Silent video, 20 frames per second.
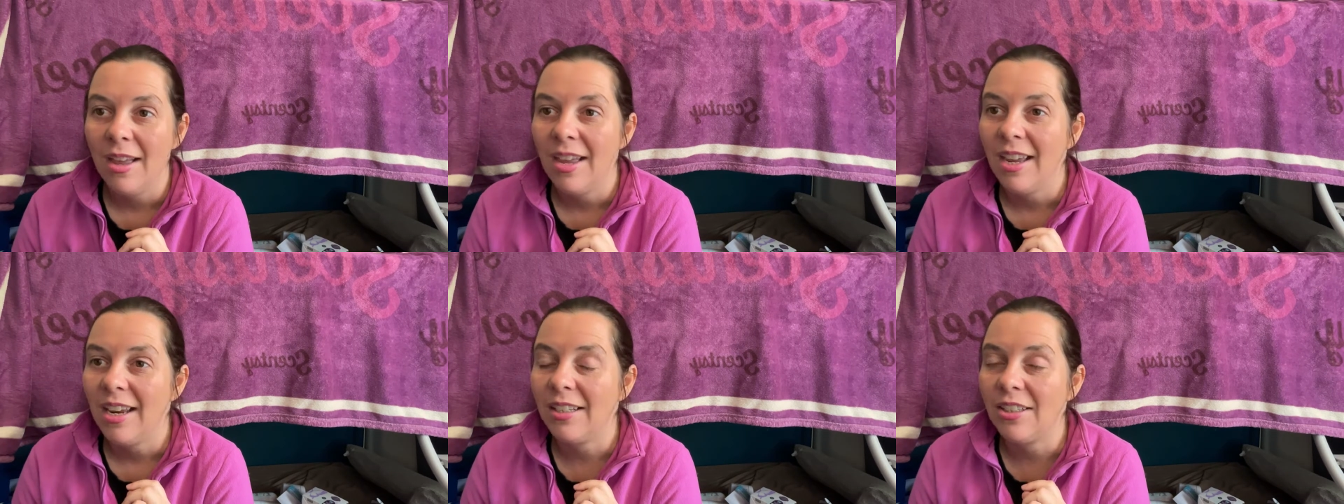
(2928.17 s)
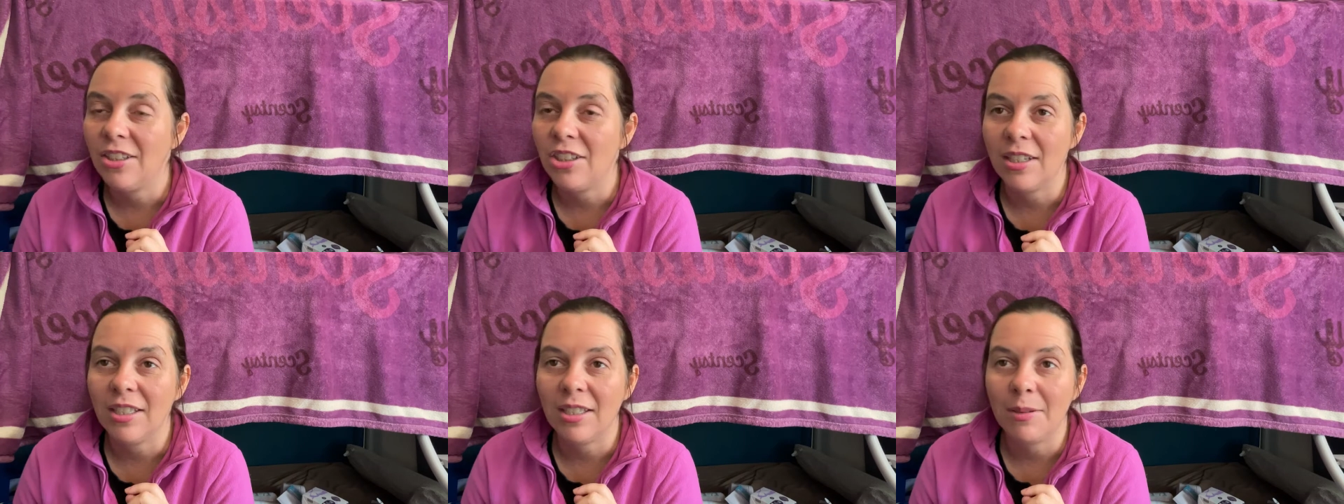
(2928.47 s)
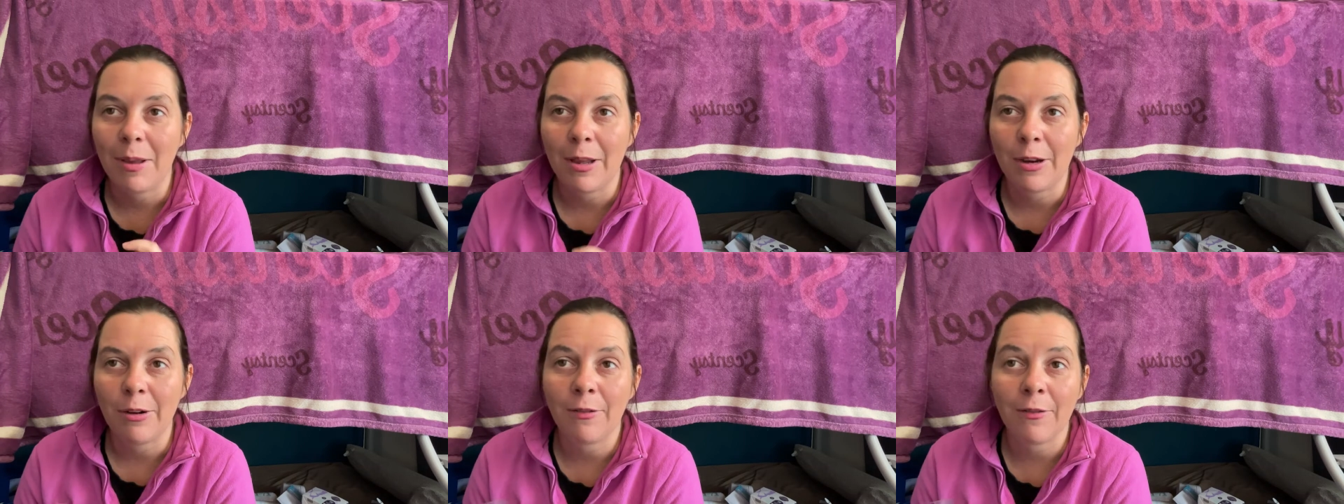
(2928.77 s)
It's just a
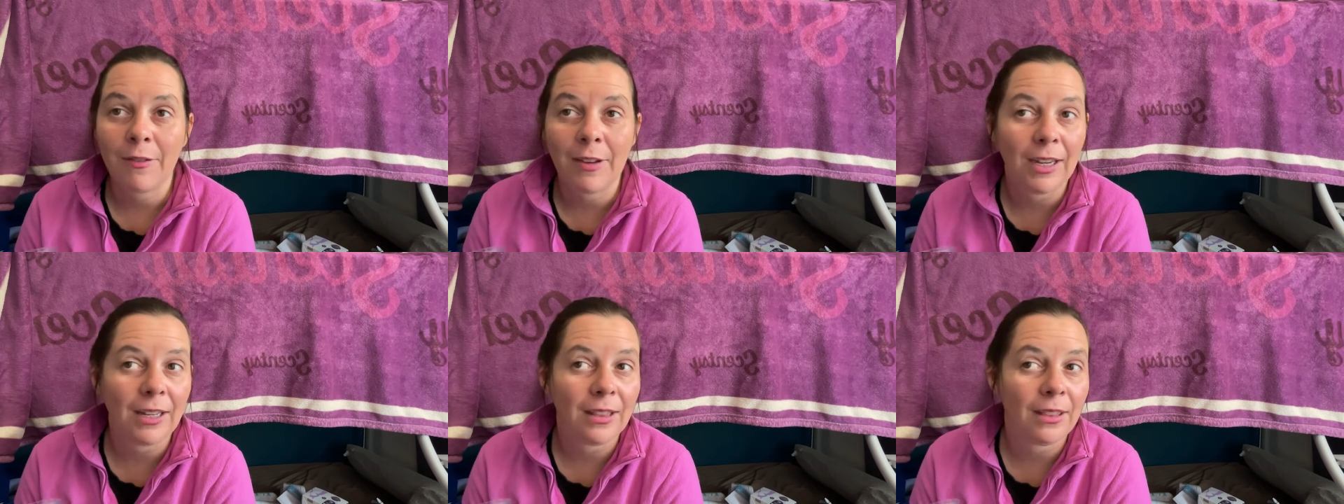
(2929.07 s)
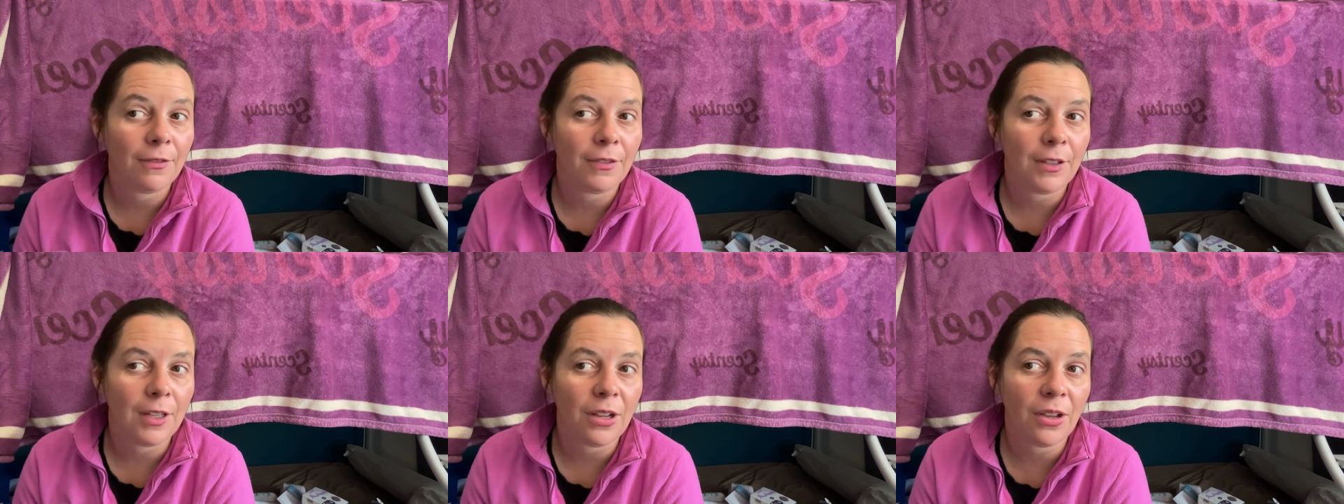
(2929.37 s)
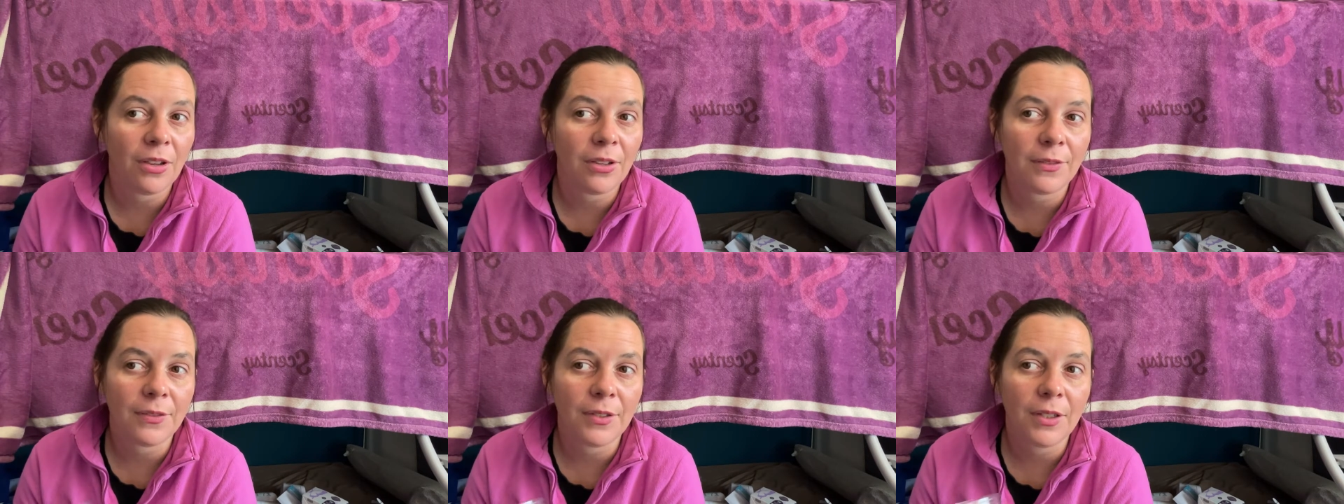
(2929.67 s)
matter of getting the
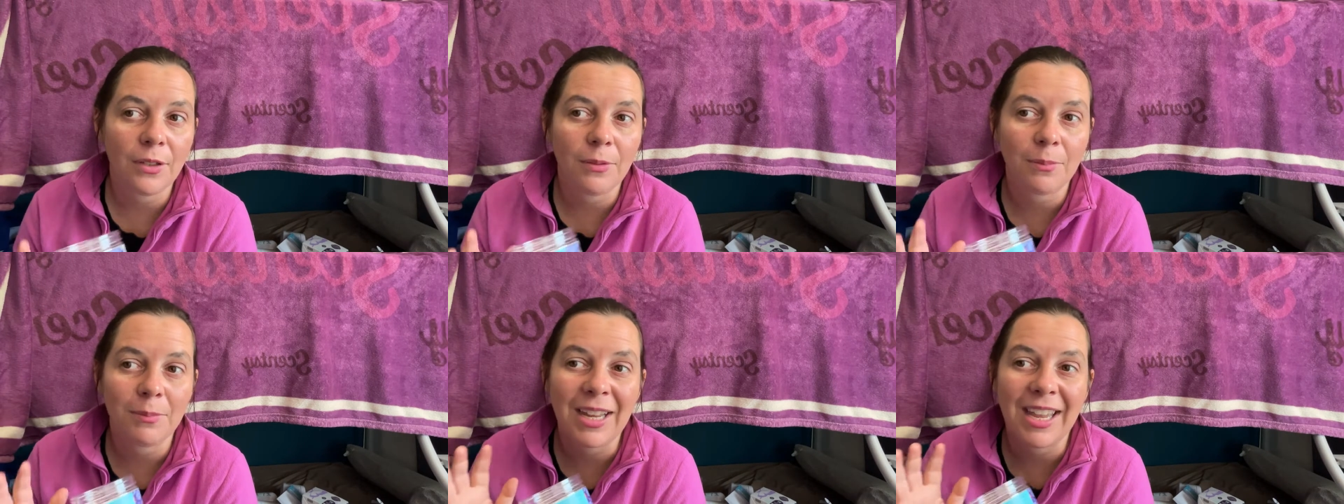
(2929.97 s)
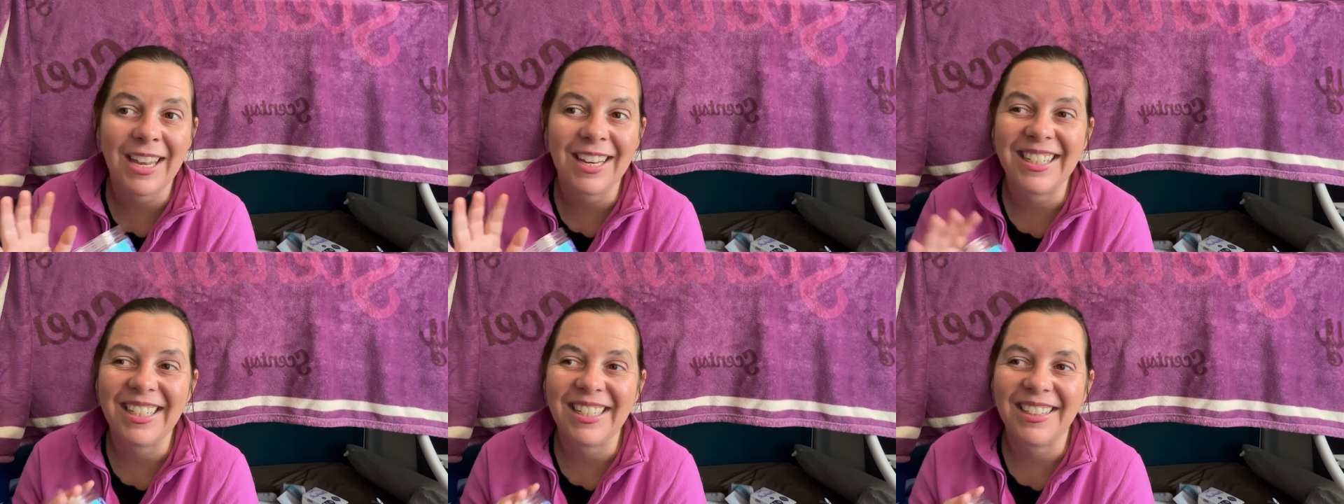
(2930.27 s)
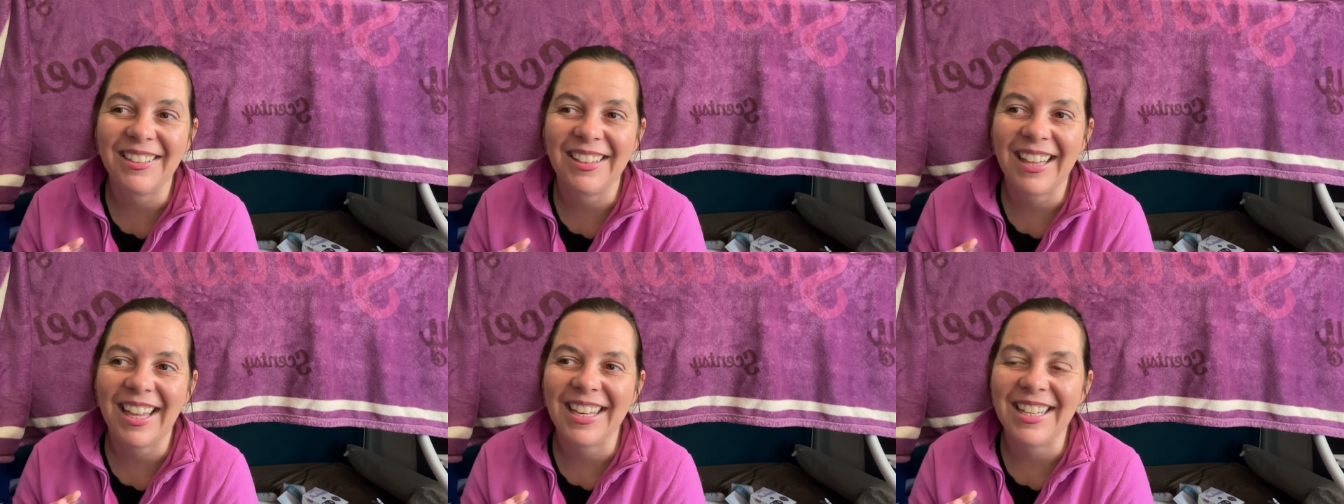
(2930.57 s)
videos filmed.
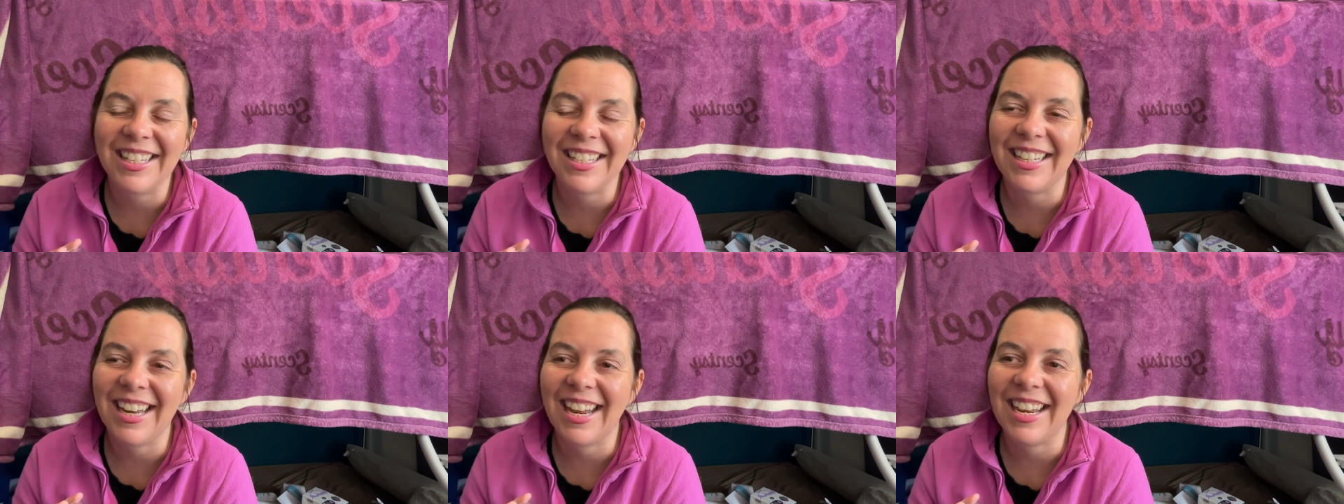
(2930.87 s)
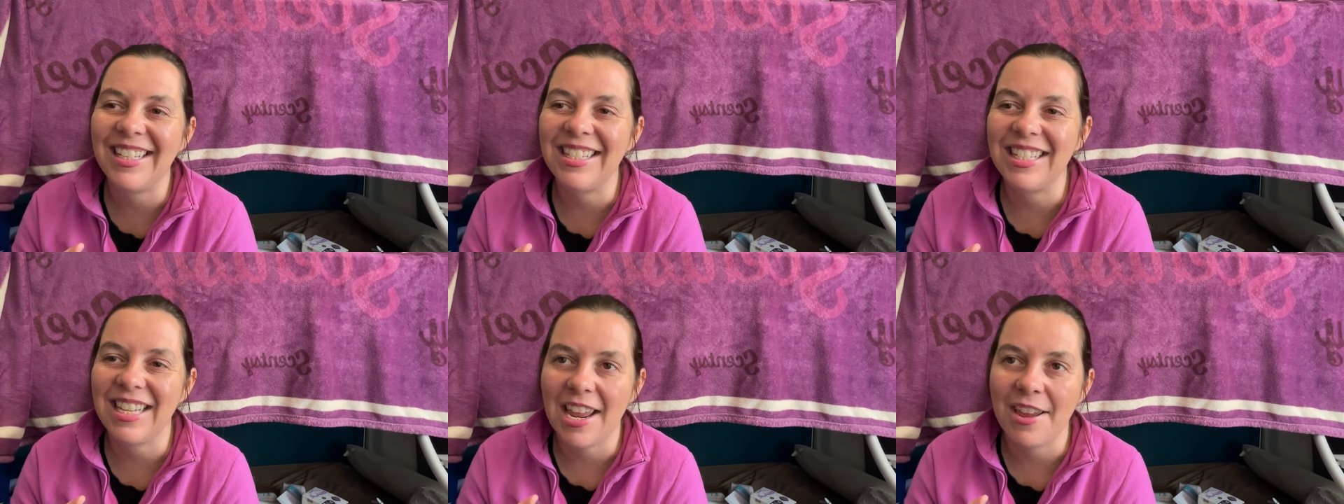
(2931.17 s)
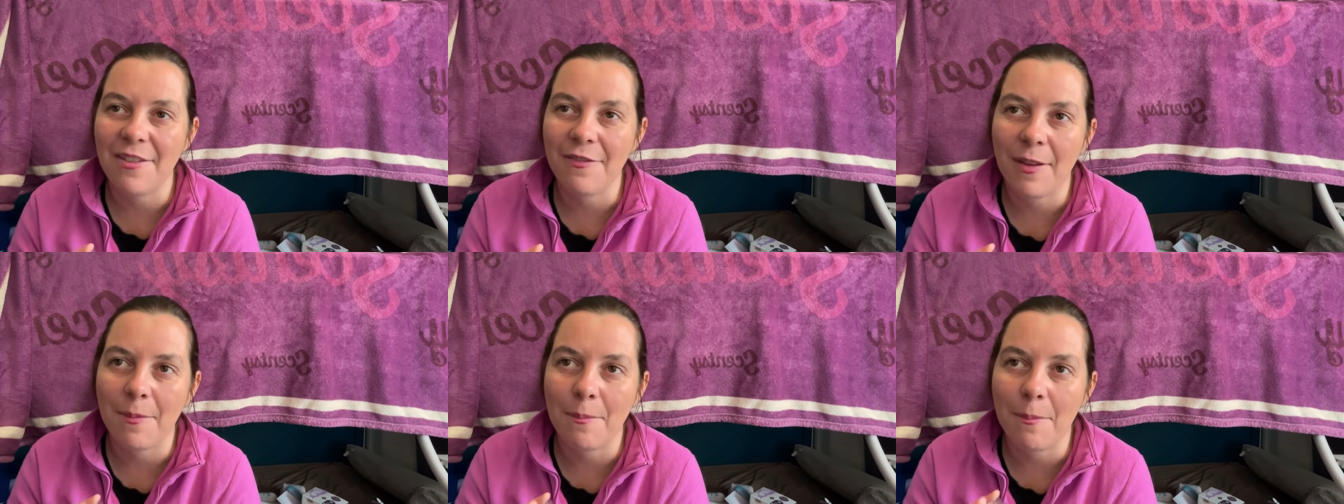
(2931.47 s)
Until then, stay
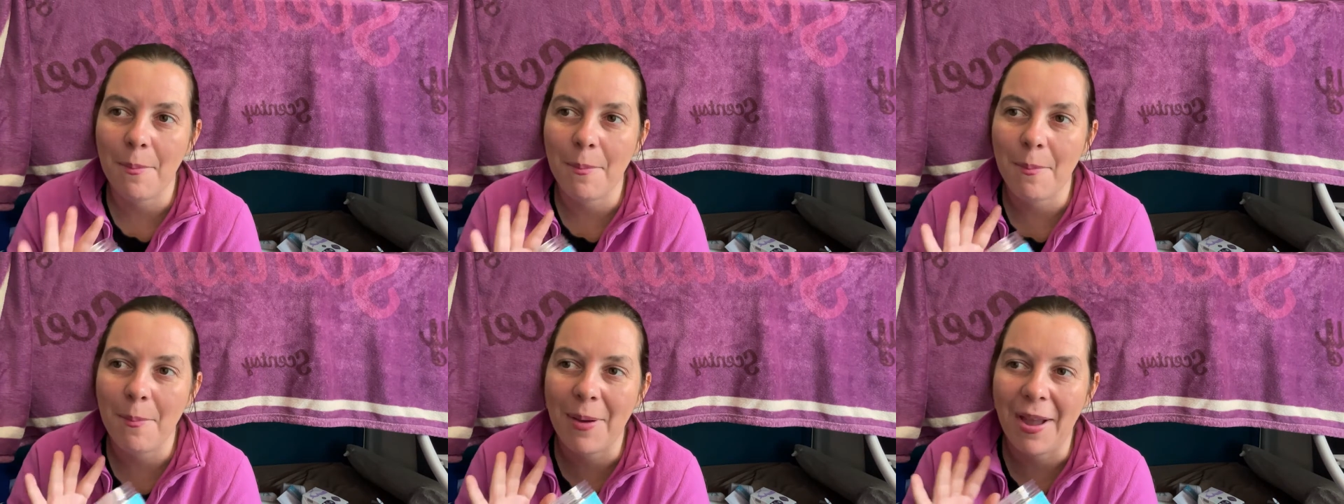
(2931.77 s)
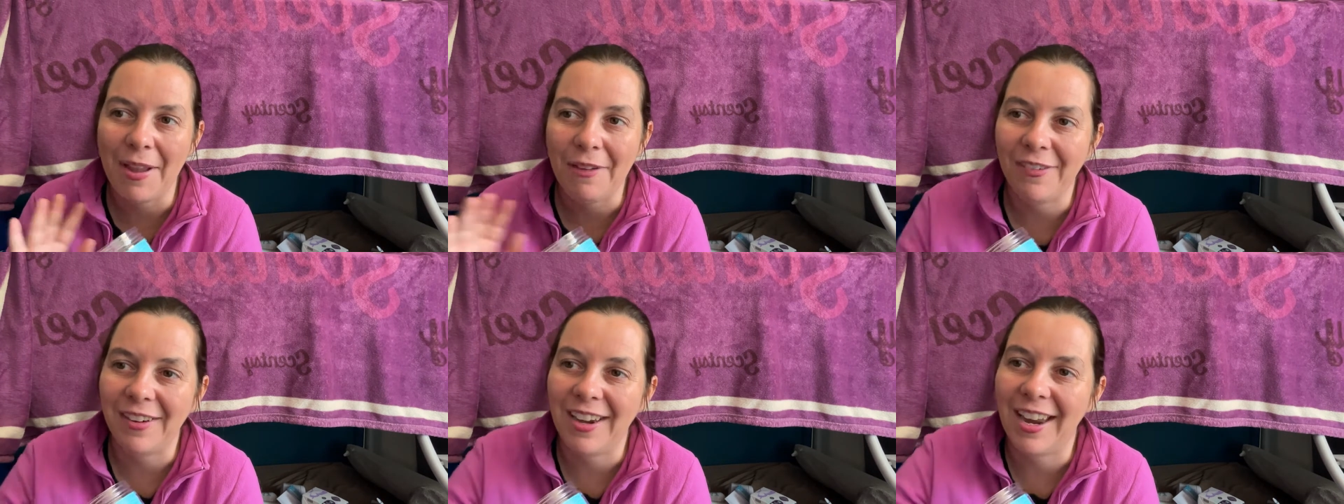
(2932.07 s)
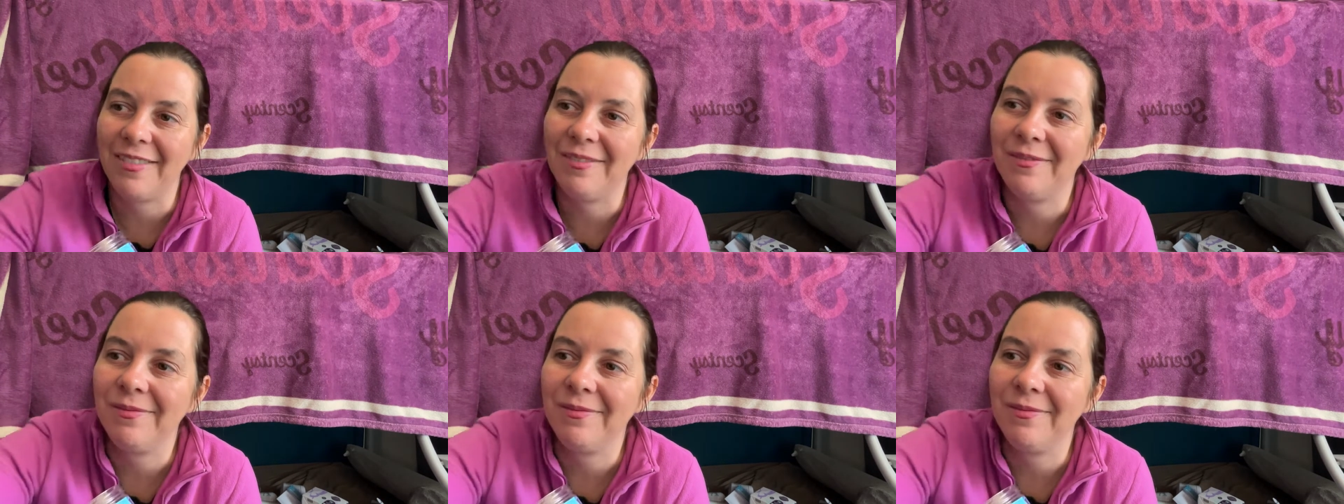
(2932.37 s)
safe and bye for now.